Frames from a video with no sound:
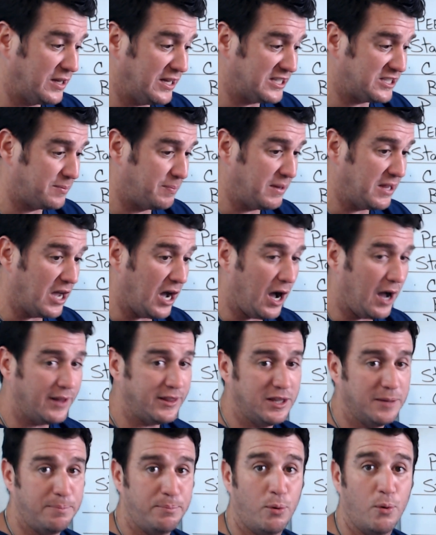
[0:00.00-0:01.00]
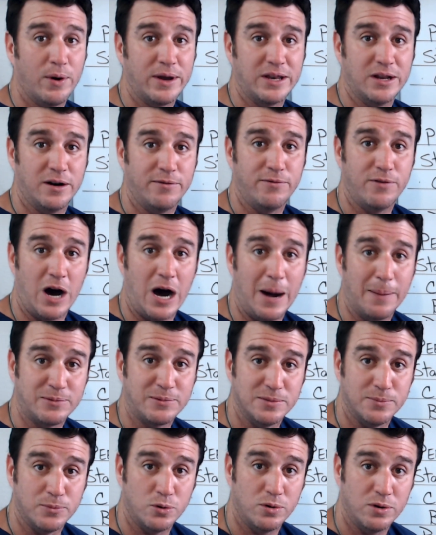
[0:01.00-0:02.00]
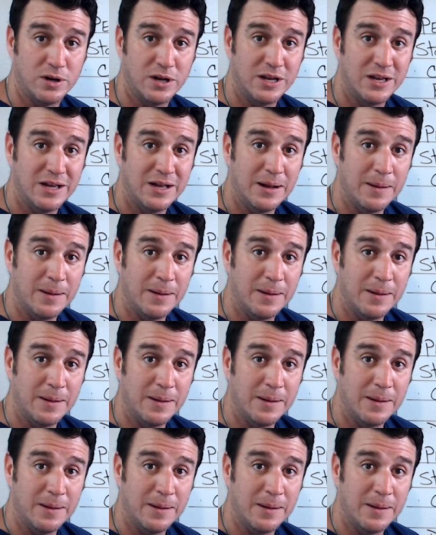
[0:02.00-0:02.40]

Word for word: gets beyond the point of optimal,